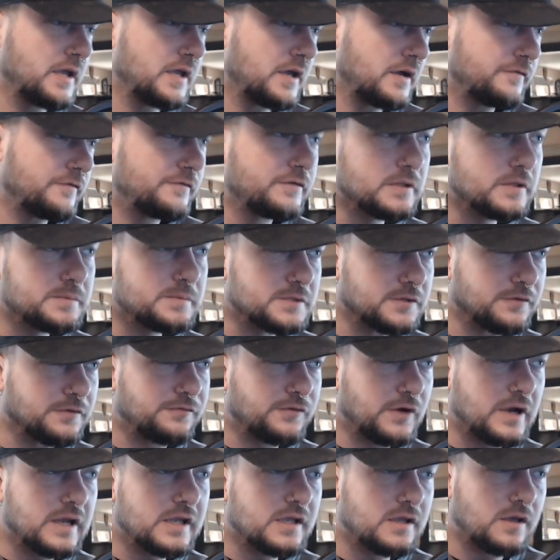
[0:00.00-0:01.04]
uh, Philip
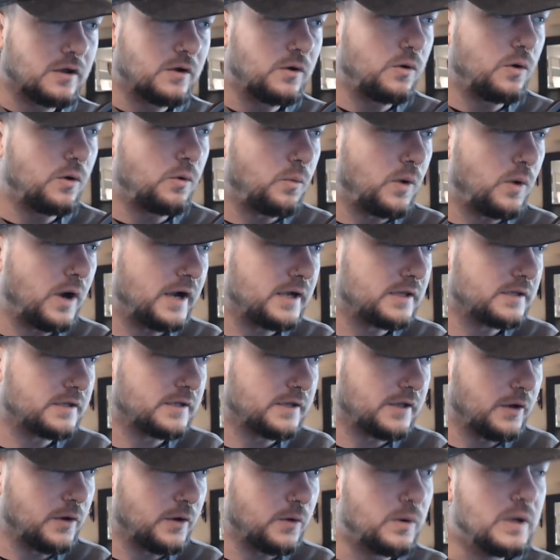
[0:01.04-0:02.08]
DeFranco a while
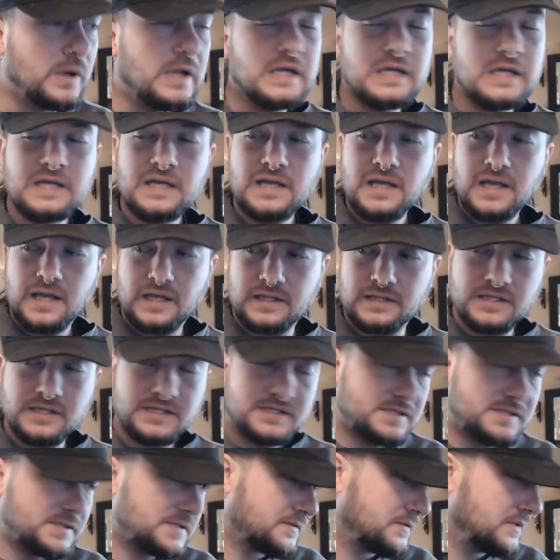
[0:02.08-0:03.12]
ago. And
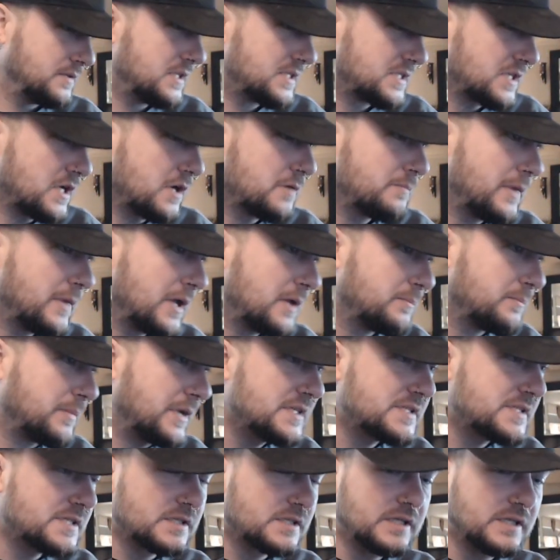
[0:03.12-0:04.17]
this, this young man
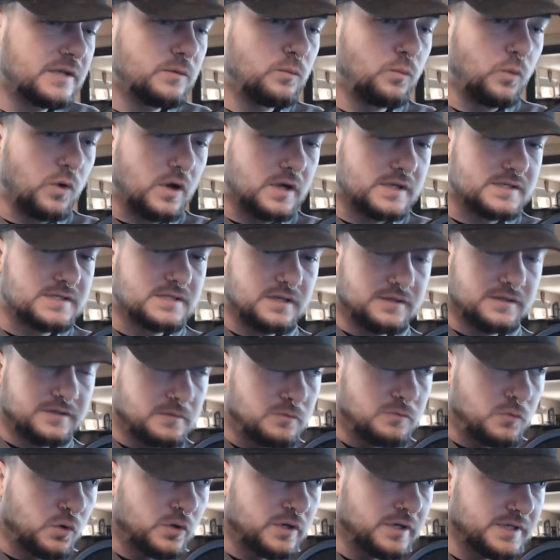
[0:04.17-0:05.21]
basically wants nothing
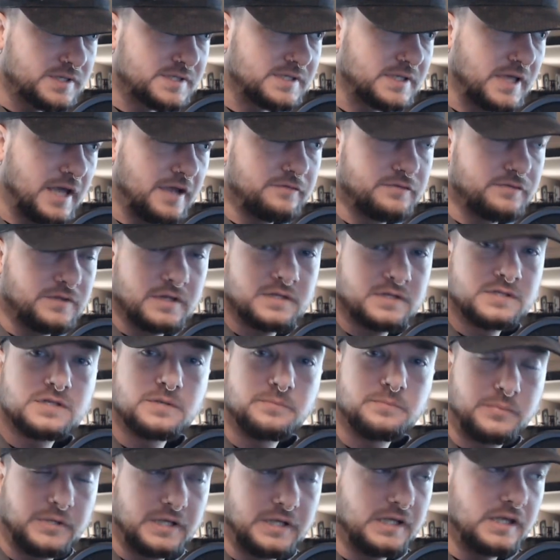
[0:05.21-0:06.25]
more in his life than to
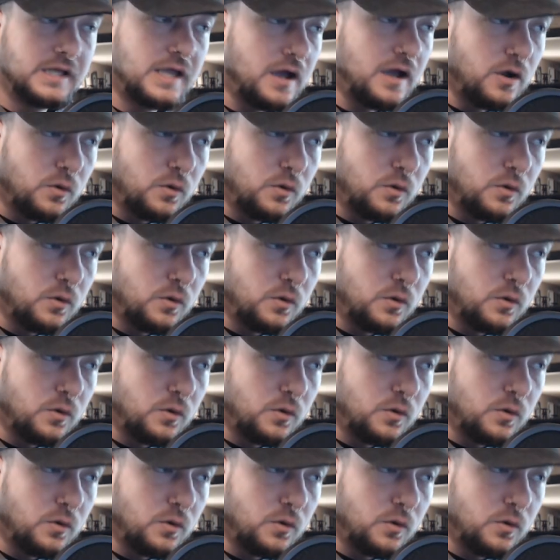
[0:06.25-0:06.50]
be a